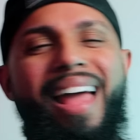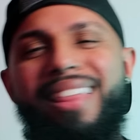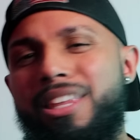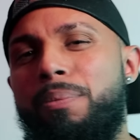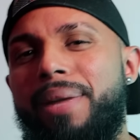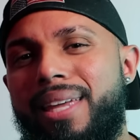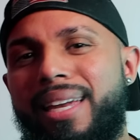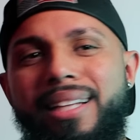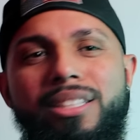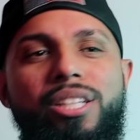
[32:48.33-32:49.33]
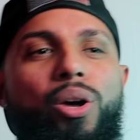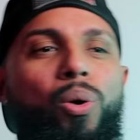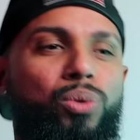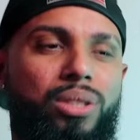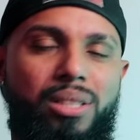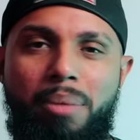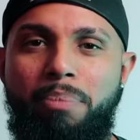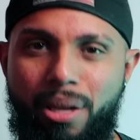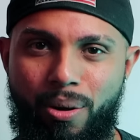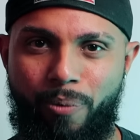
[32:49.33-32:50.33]
And then we get into the whole
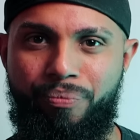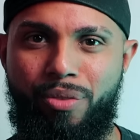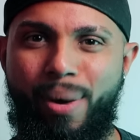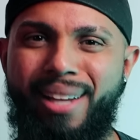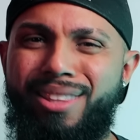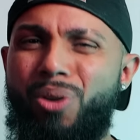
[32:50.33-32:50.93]
symbiote, right?